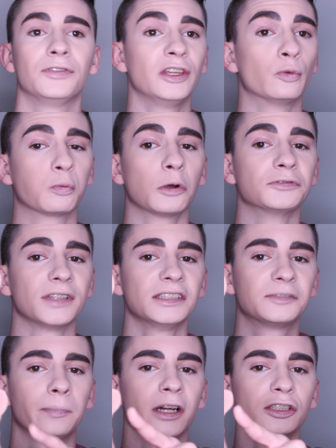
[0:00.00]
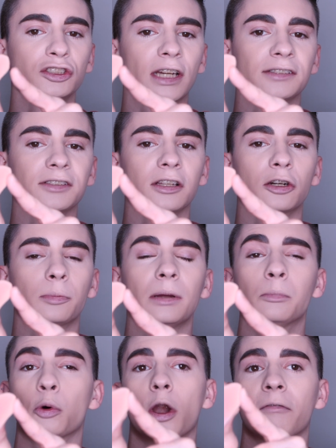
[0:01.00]
The Rosé sponge has a little
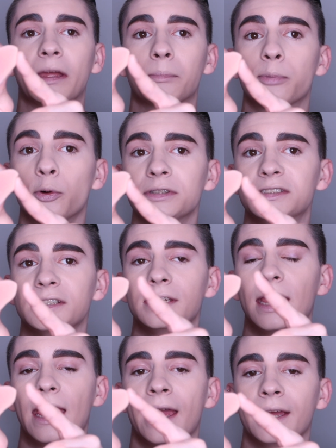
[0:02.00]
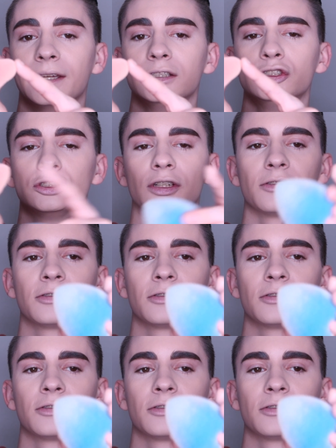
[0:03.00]
bit more of a pointed edge